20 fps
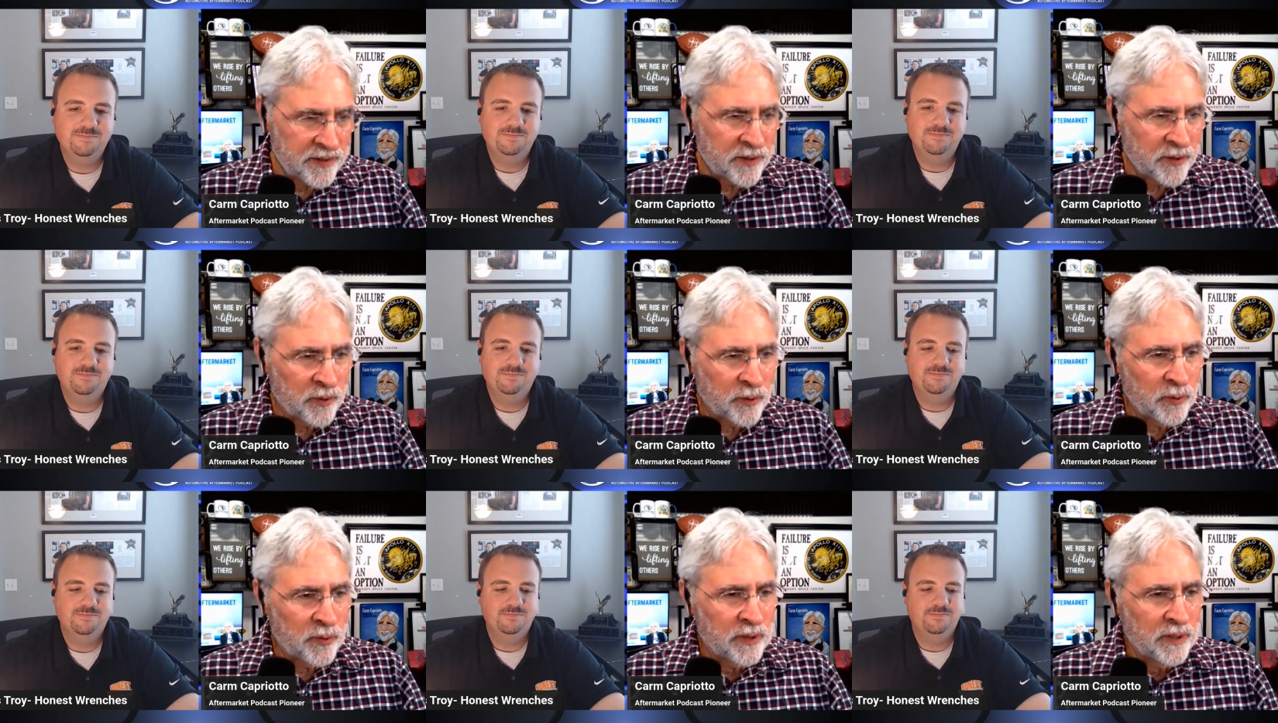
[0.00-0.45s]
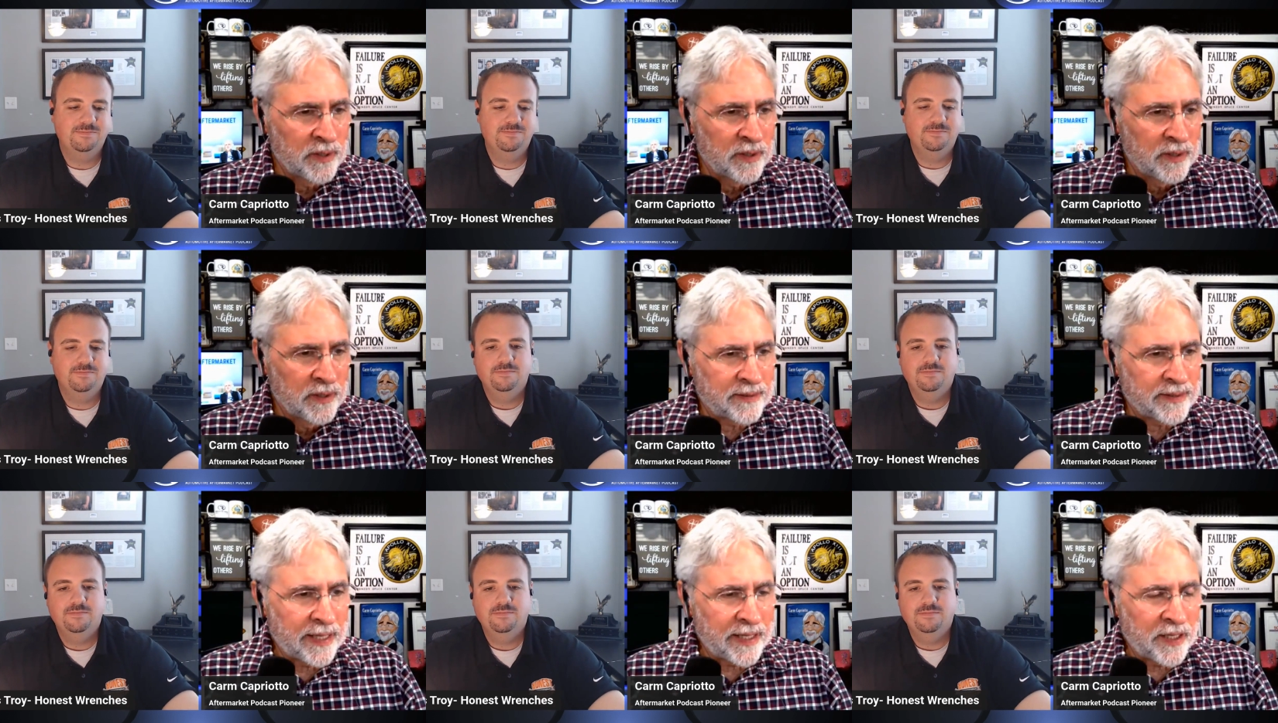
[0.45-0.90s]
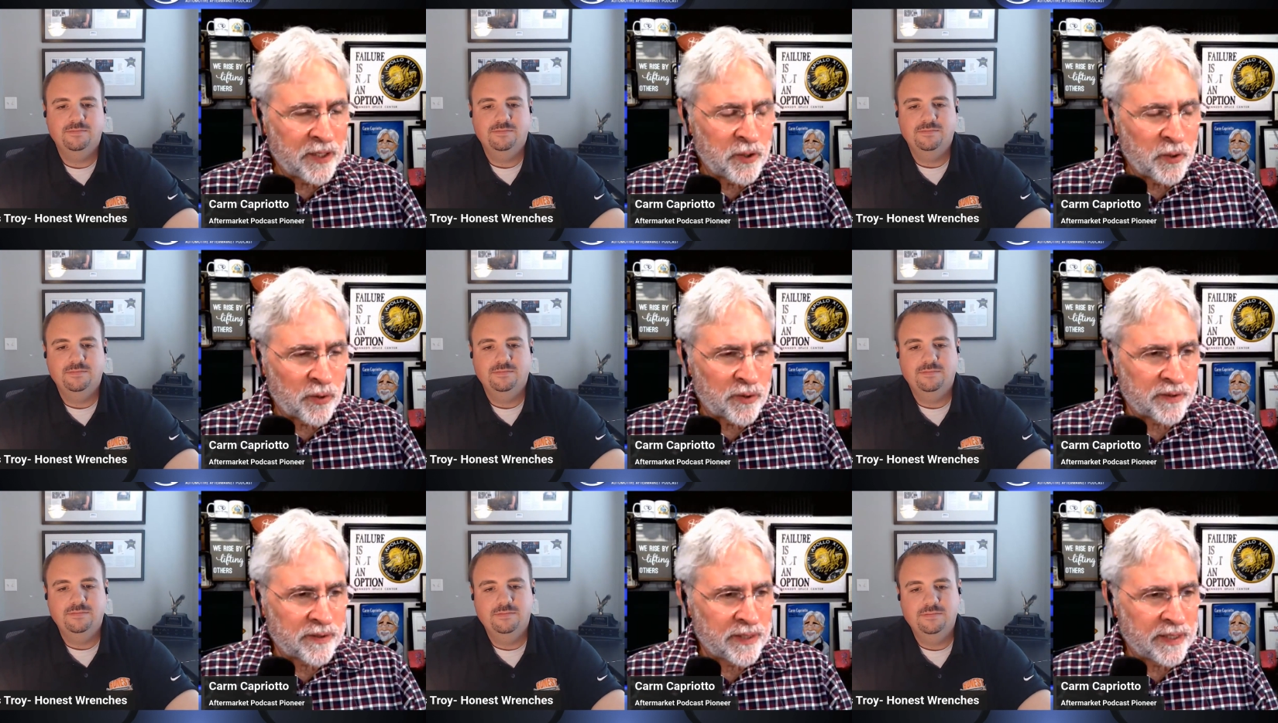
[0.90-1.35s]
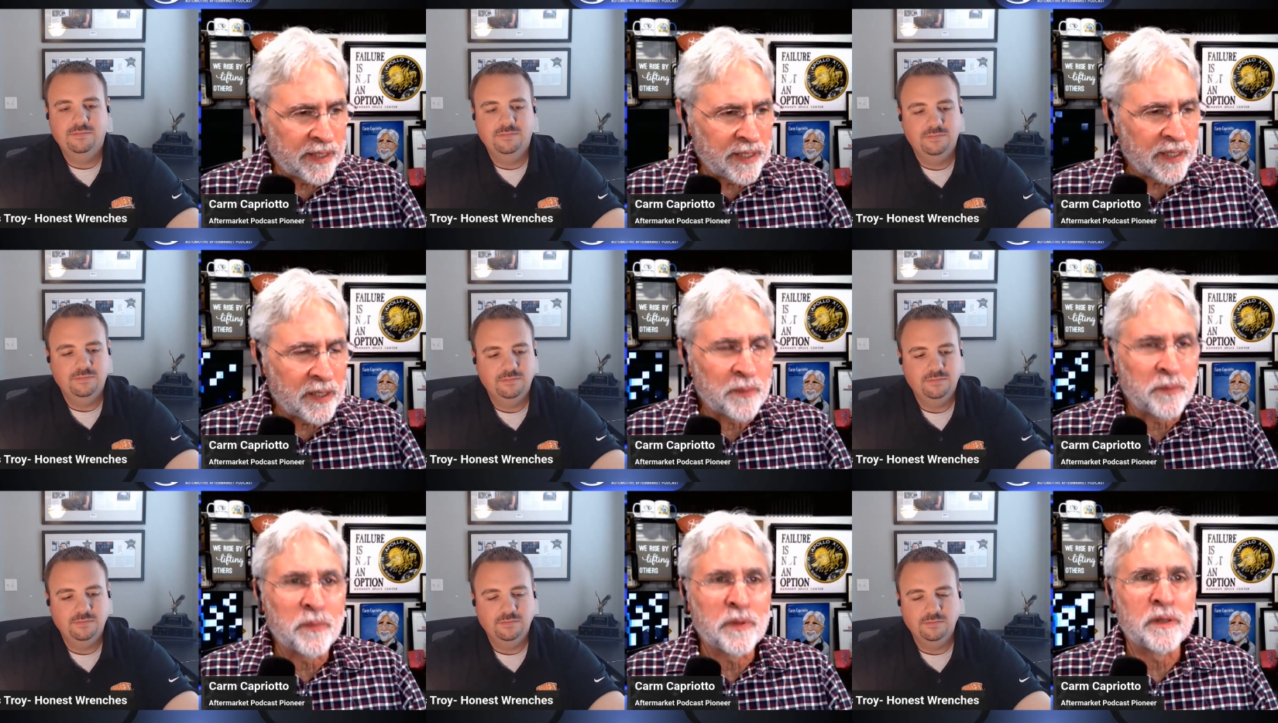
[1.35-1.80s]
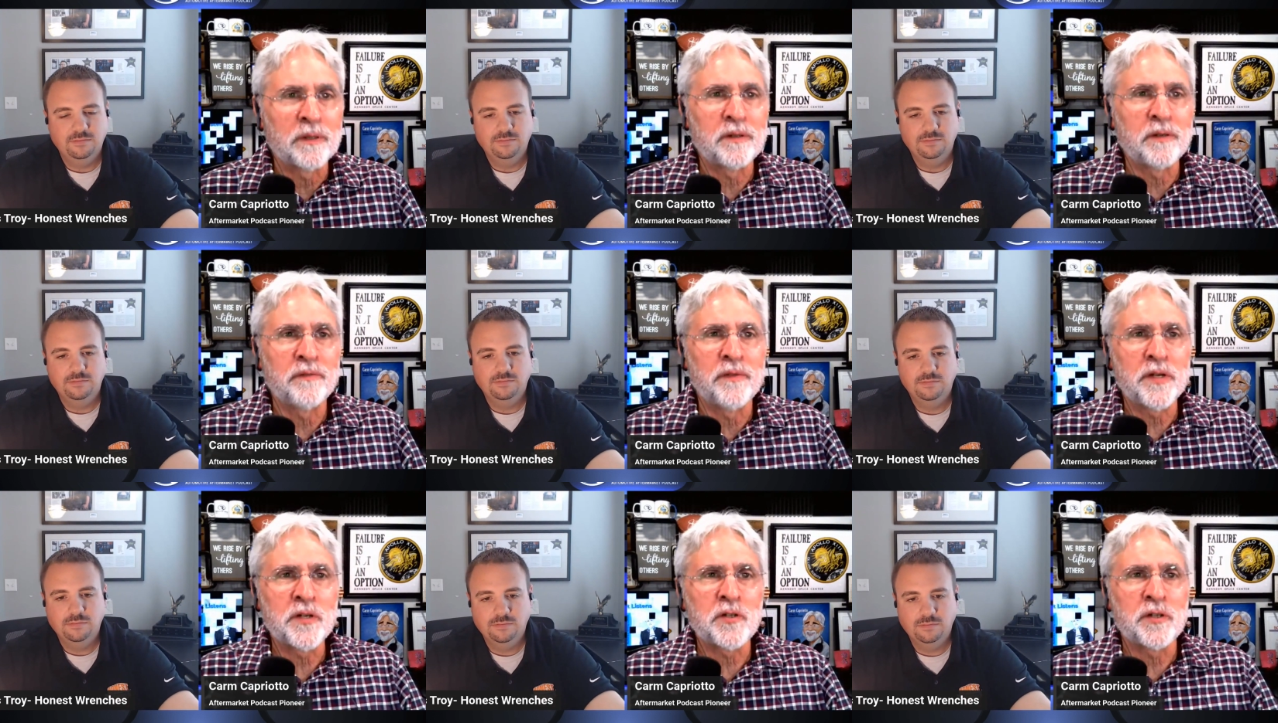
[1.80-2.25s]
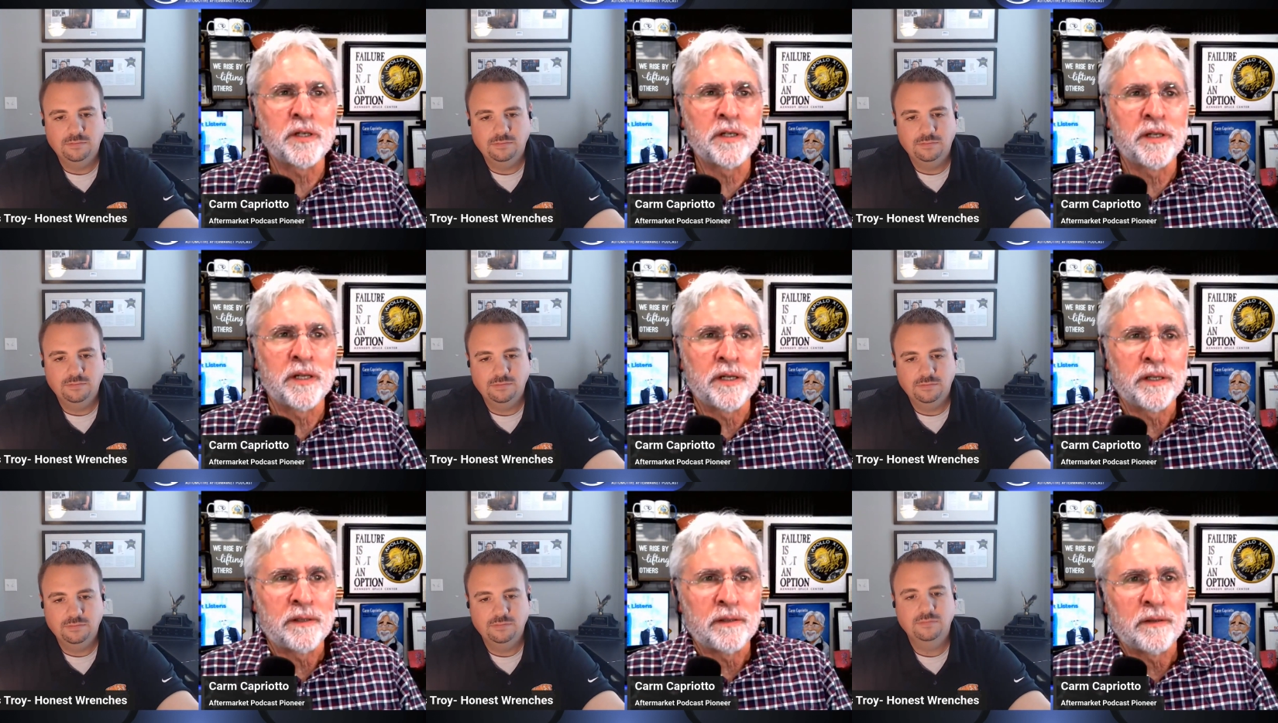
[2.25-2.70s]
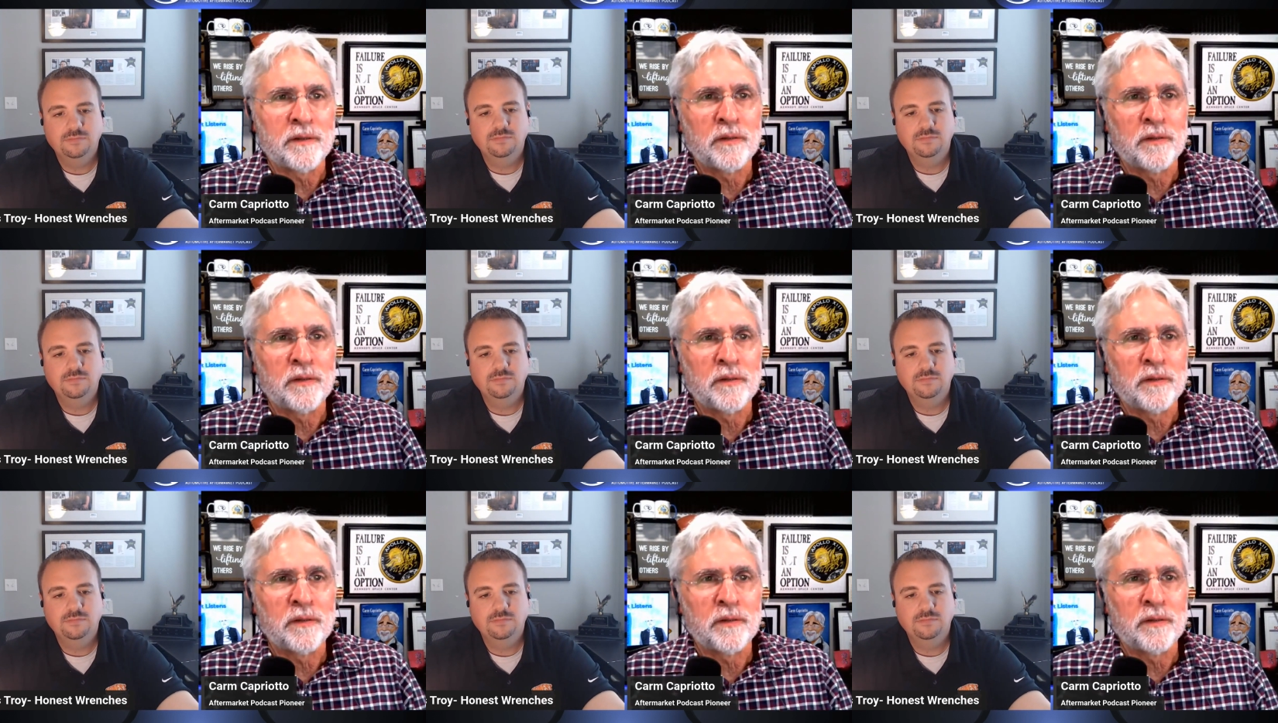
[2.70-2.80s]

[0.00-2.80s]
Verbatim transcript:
Speaker 1: to taking your team to Vision and